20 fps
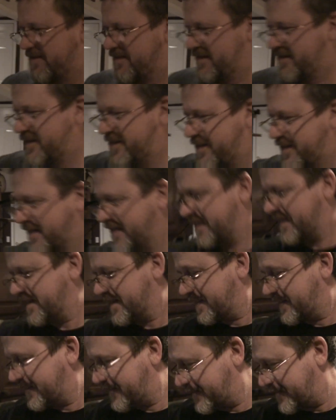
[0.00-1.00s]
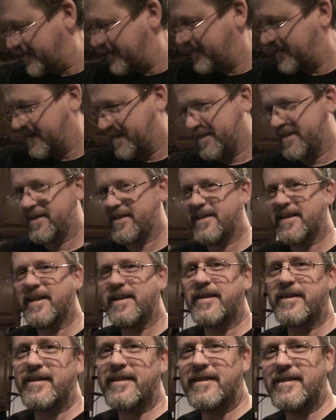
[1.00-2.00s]
Hey, there were two
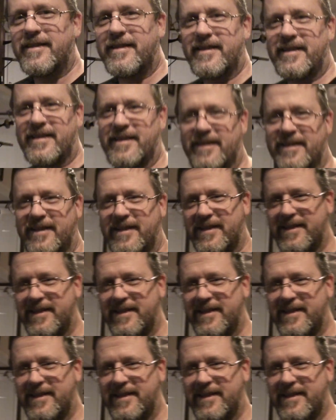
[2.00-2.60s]
lobster tails the